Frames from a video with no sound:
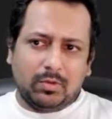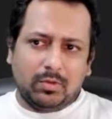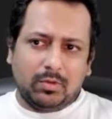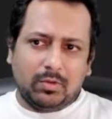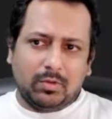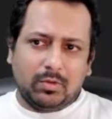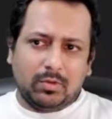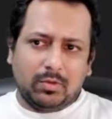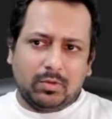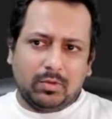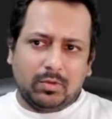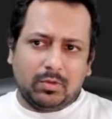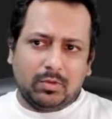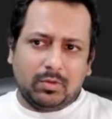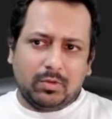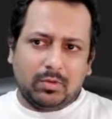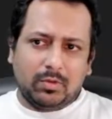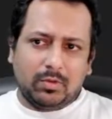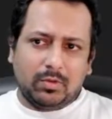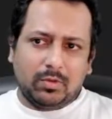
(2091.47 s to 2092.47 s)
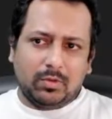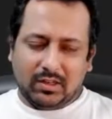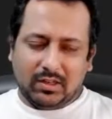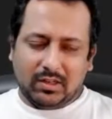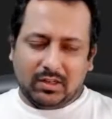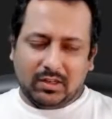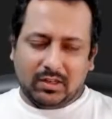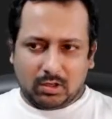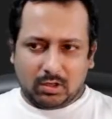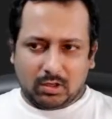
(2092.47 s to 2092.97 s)
and we will design a data
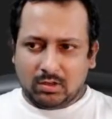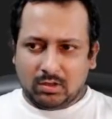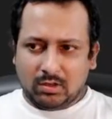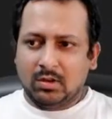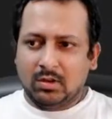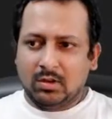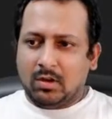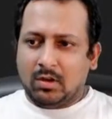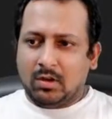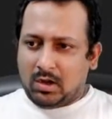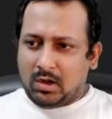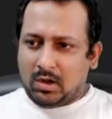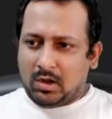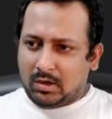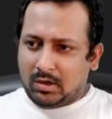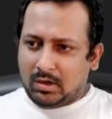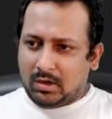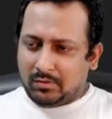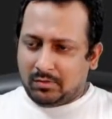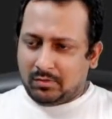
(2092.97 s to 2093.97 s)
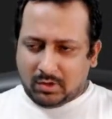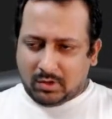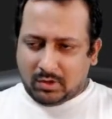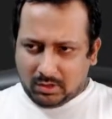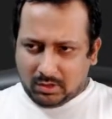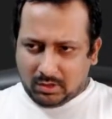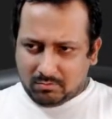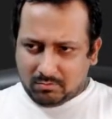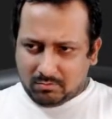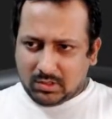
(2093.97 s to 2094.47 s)
loader,
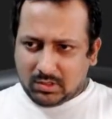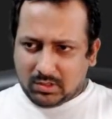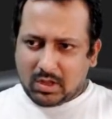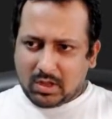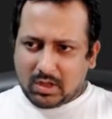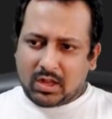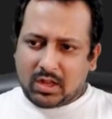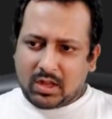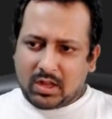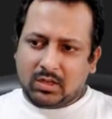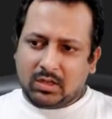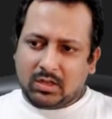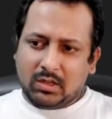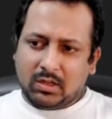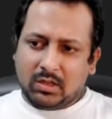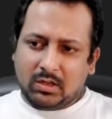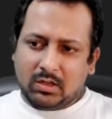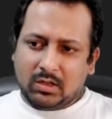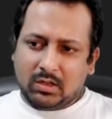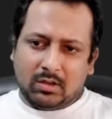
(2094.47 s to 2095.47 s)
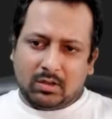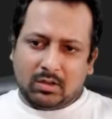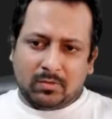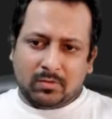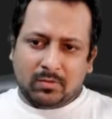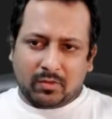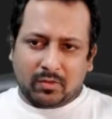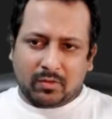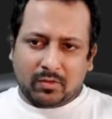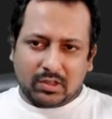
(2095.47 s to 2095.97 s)
and
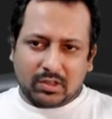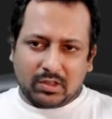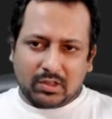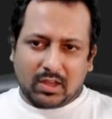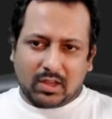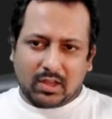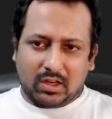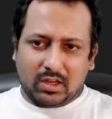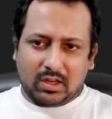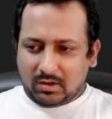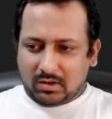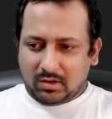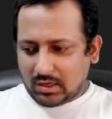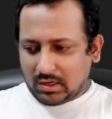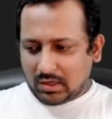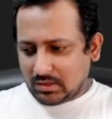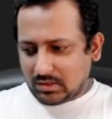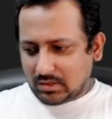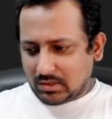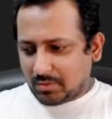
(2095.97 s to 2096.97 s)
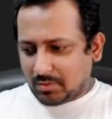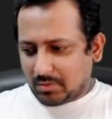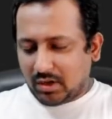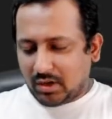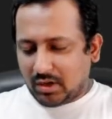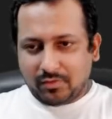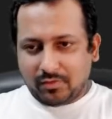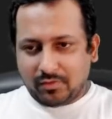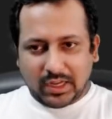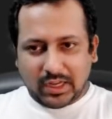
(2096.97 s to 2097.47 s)
we will design some
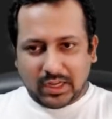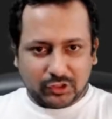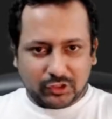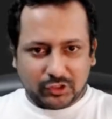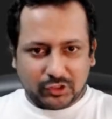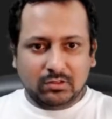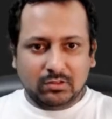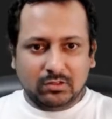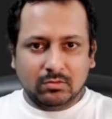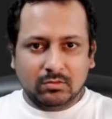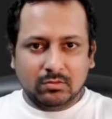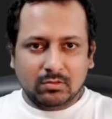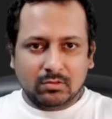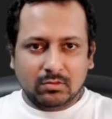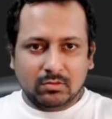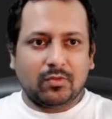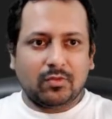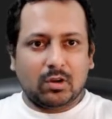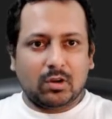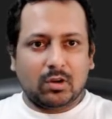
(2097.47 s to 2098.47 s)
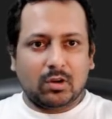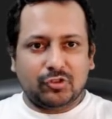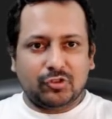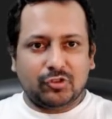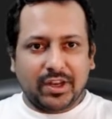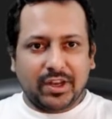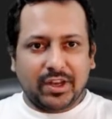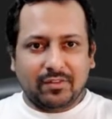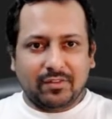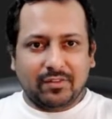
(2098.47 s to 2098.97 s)
kind of engine for
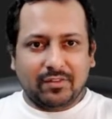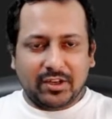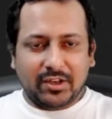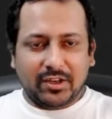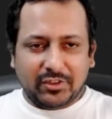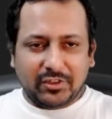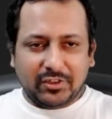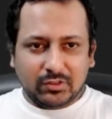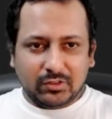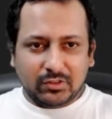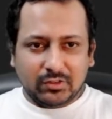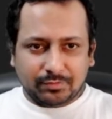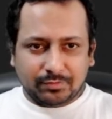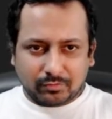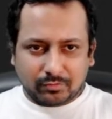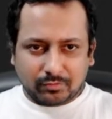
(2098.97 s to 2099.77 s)
training and validation.